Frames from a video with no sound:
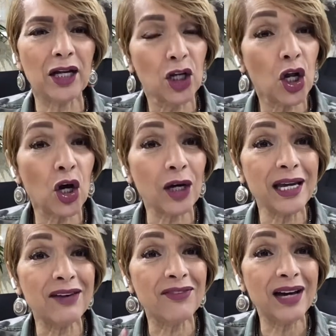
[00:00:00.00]
Look,
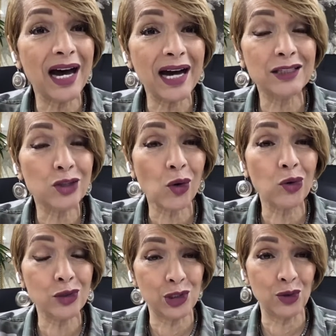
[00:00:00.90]
if God
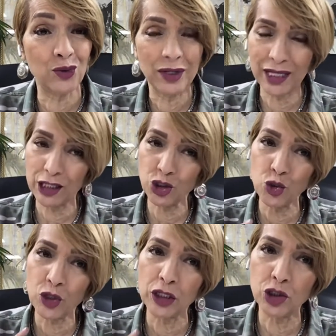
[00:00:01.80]
told you that you
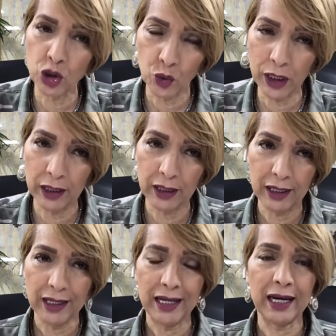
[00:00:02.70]
could do it
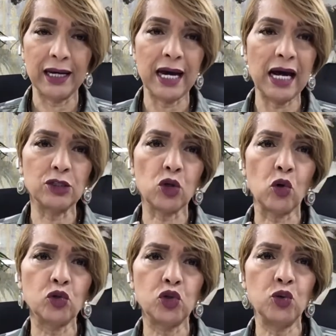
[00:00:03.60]
and God
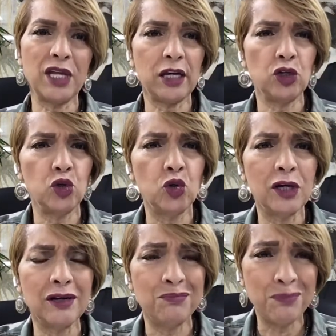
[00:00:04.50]
told you that you
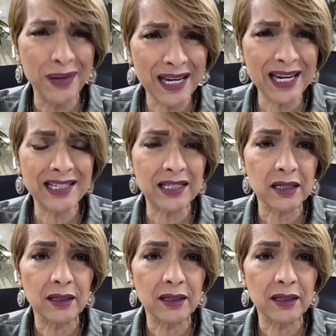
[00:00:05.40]
could be it,